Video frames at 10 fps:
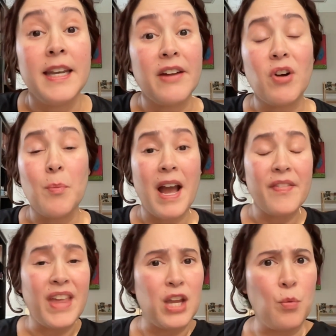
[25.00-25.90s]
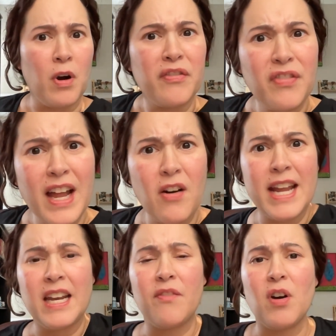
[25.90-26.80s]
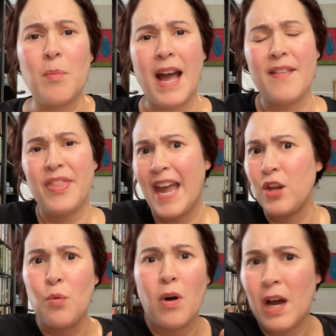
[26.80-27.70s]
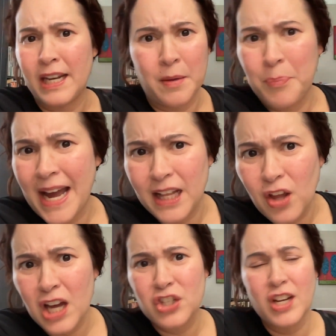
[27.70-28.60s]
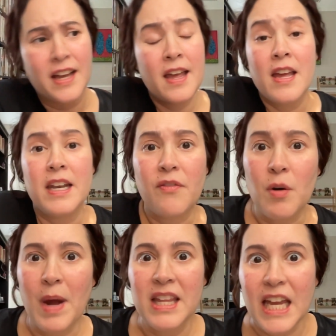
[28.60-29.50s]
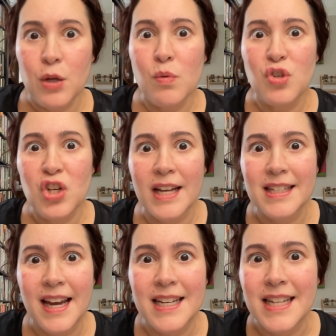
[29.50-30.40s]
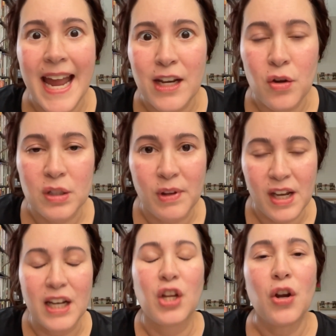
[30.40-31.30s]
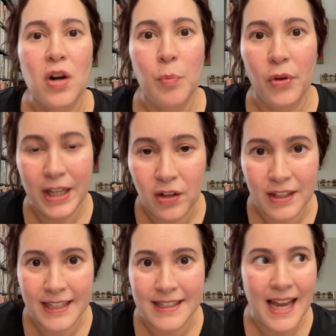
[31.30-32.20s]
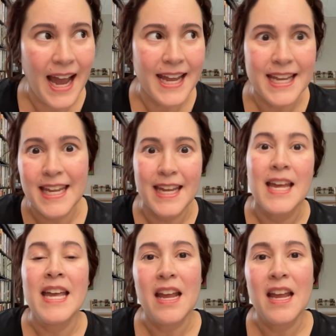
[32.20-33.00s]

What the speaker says: Never mind that you are flaring, never mind that you are on a biologic, never mind that you just got diagnosed with an incurable illness, i.e.